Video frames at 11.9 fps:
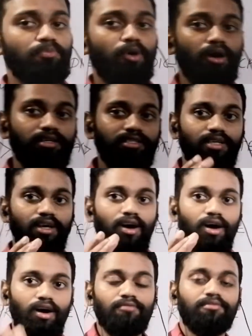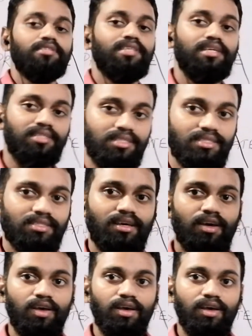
point of the sentence.